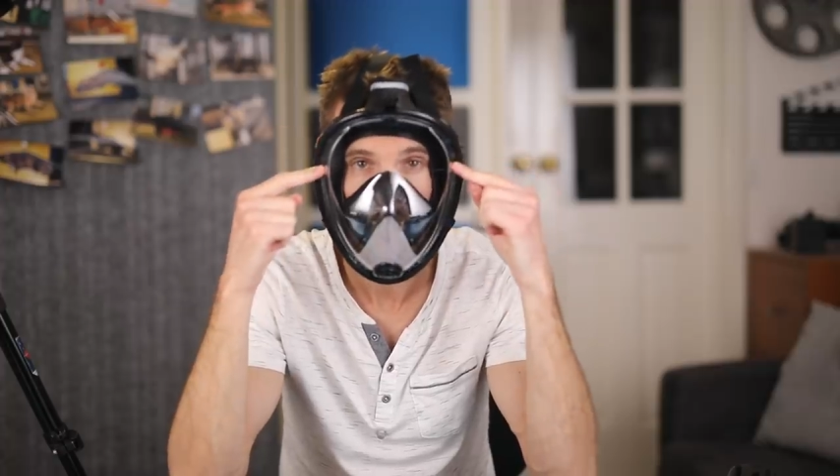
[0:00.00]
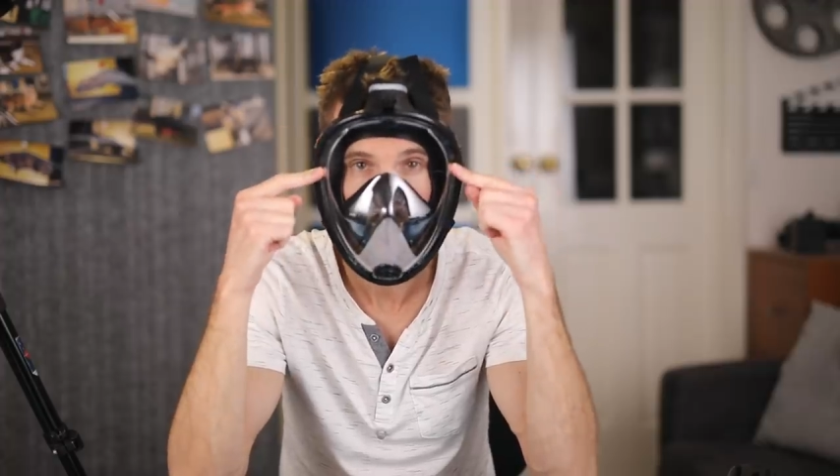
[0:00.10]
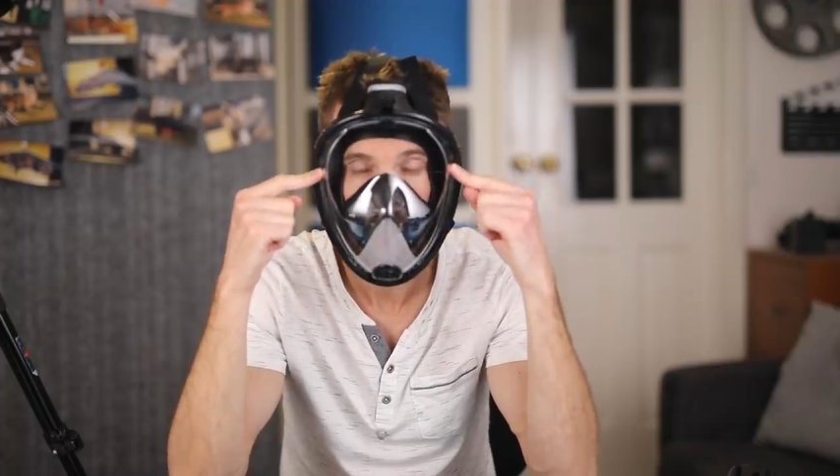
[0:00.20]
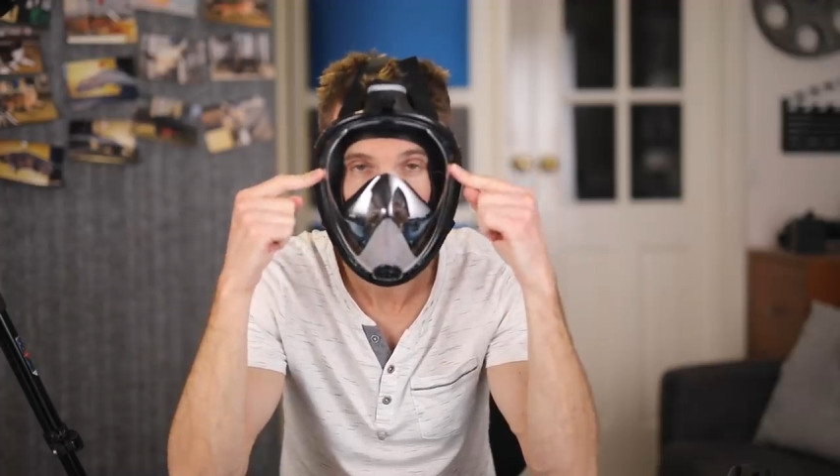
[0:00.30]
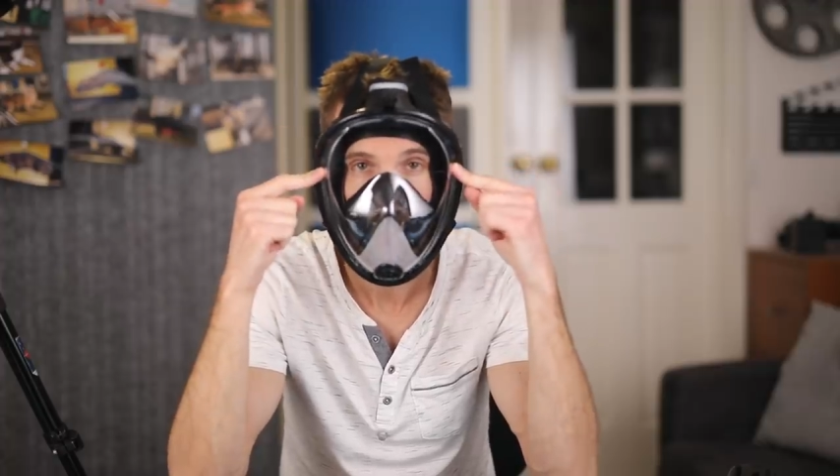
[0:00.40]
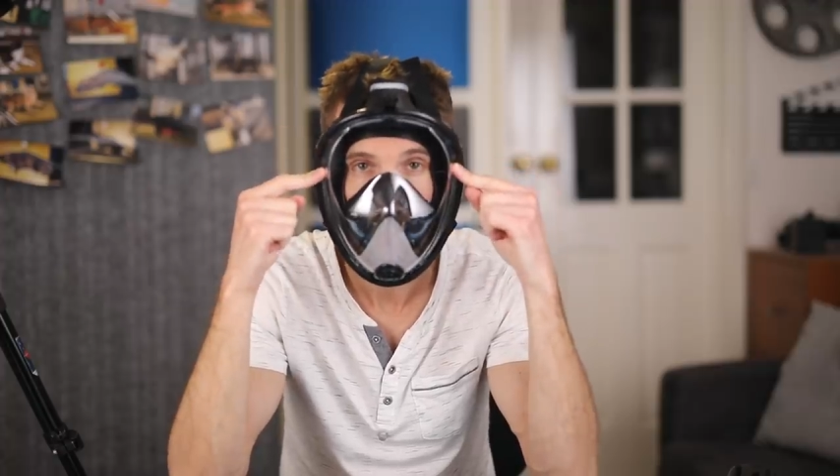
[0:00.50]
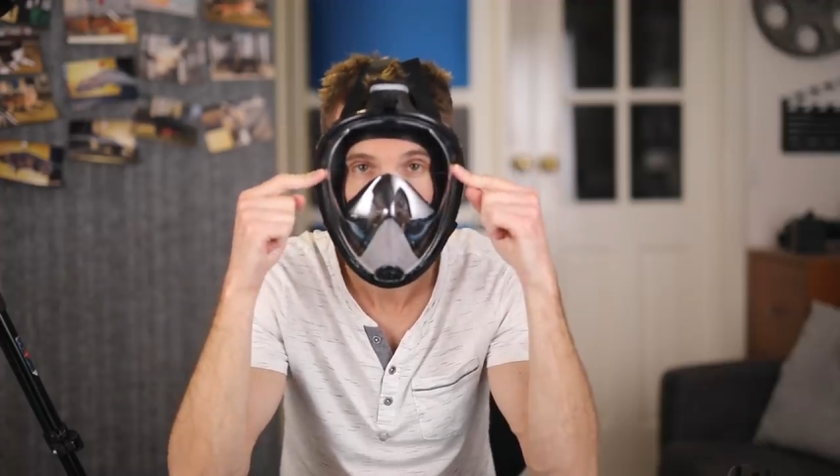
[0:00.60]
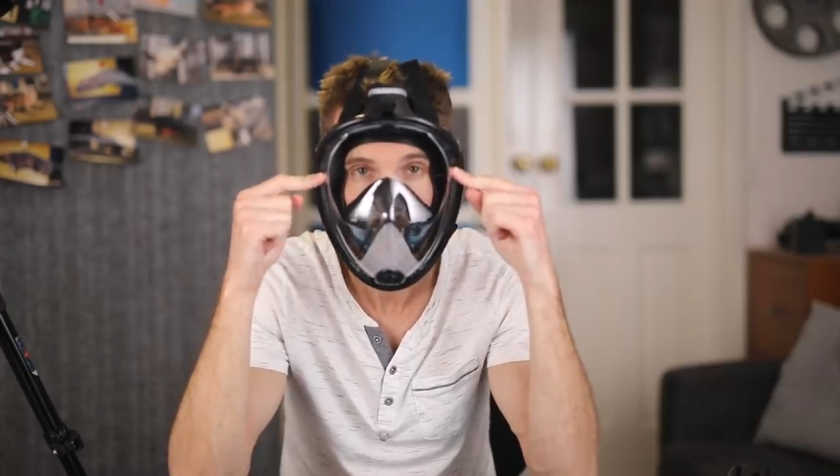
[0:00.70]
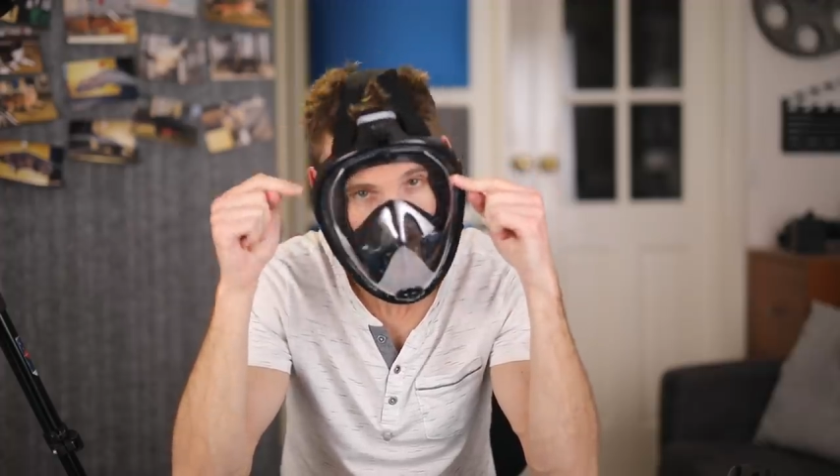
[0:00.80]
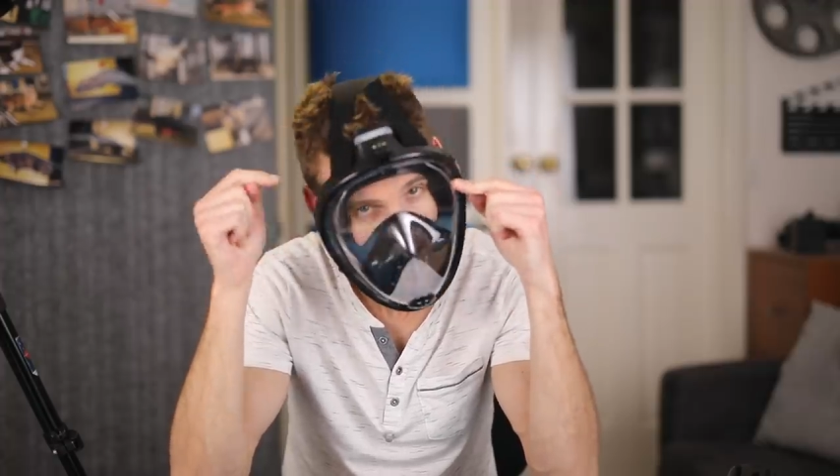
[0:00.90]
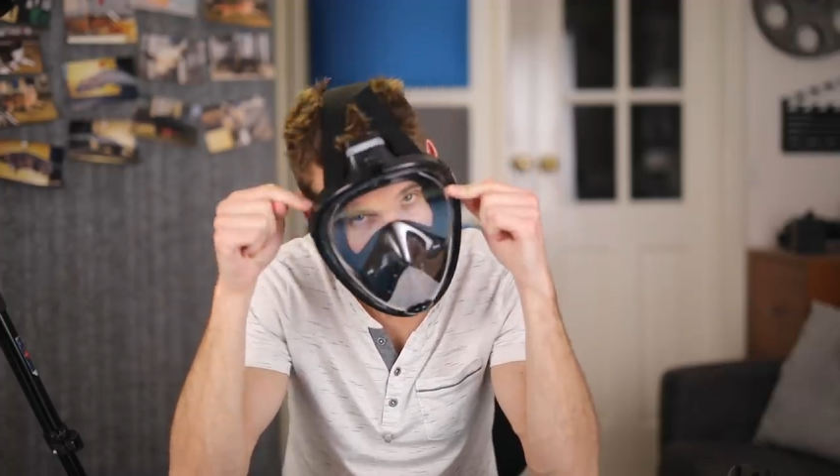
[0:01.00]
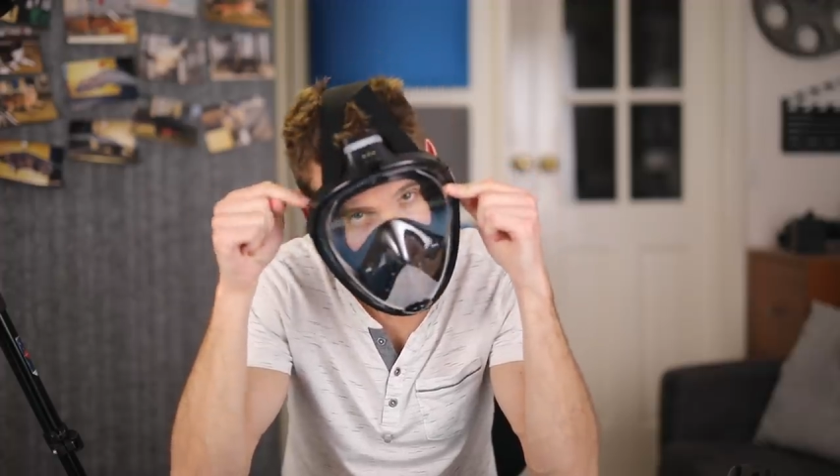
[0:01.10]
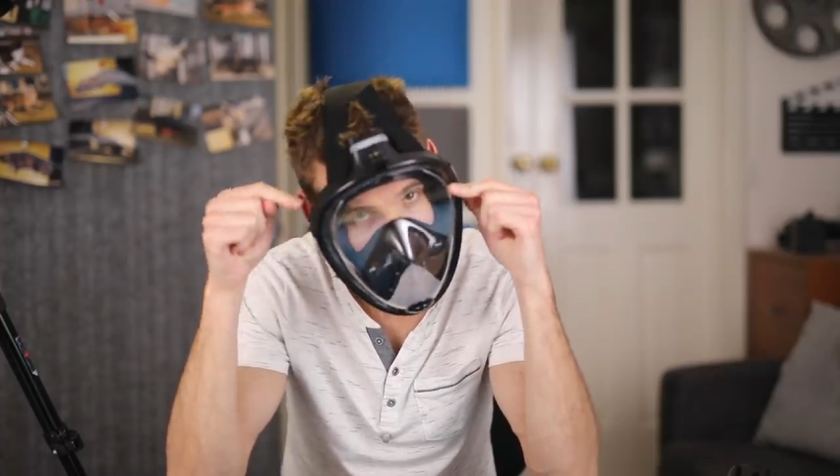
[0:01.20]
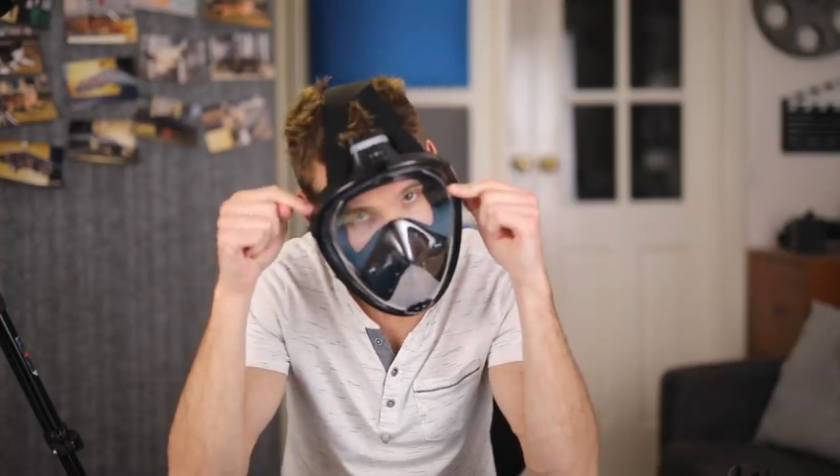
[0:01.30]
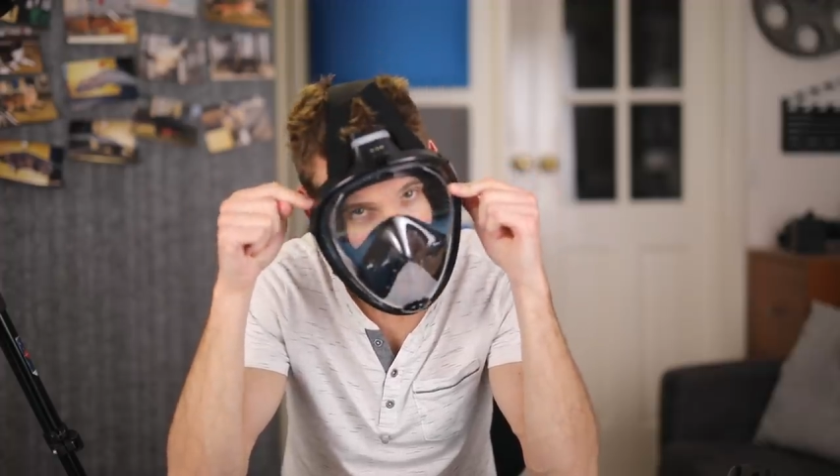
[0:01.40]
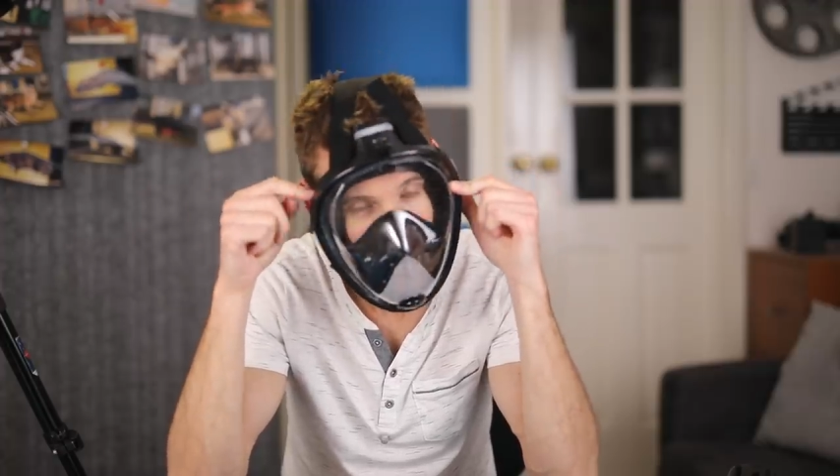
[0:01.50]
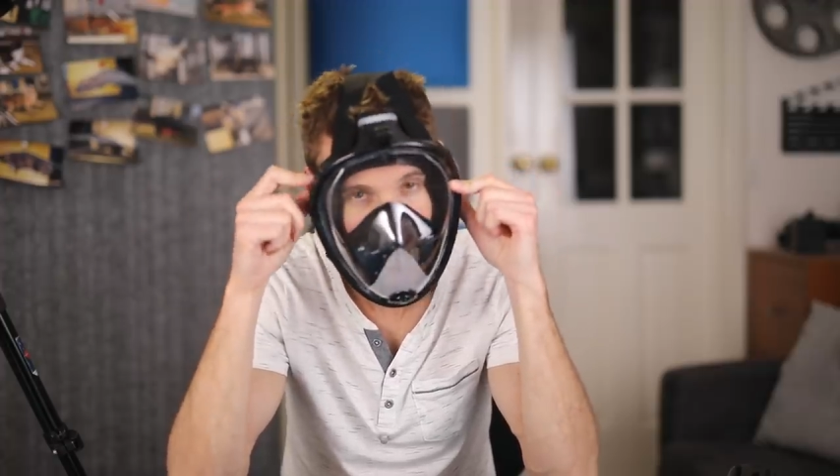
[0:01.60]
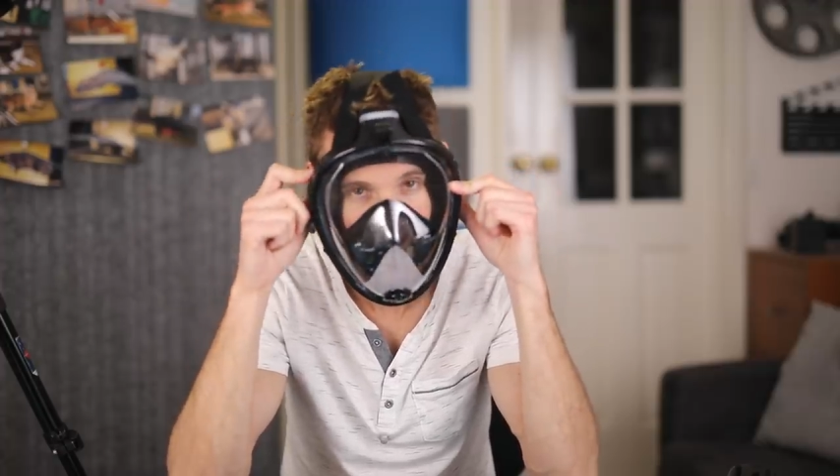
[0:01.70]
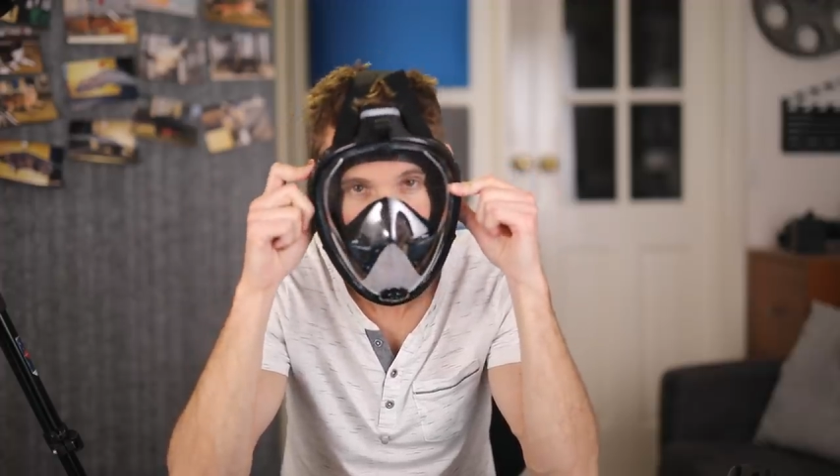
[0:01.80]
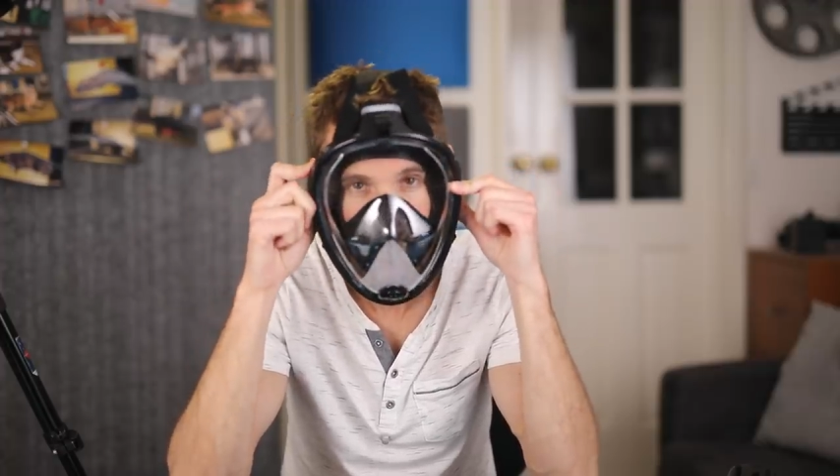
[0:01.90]
pressure pushing
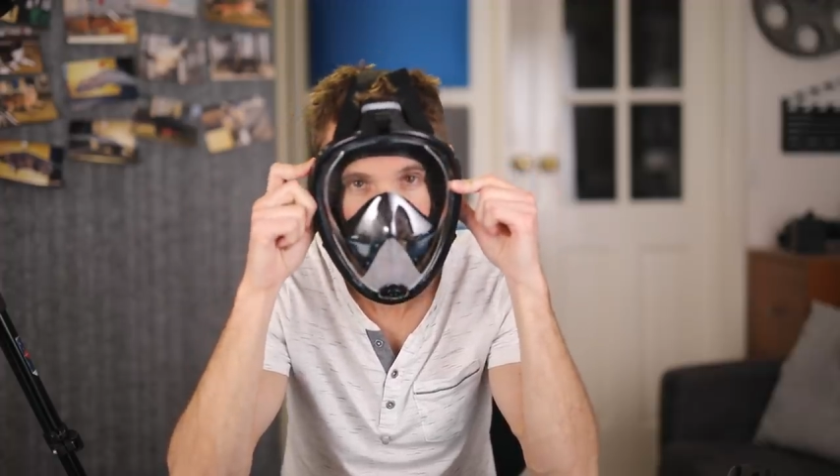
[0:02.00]
in.